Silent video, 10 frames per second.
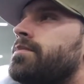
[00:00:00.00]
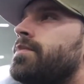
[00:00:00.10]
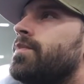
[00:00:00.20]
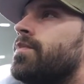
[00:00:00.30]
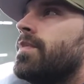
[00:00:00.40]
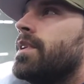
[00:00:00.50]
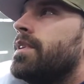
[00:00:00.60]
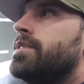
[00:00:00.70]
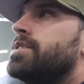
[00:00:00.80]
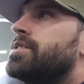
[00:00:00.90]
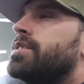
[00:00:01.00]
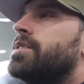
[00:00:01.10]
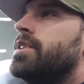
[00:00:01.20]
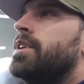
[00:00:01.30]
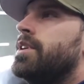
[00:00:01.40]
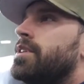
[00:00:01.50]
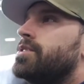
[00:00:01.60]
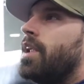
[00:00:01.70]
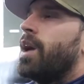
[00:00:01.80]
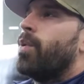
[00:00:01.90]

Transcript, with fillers: still with bodybuilding? So,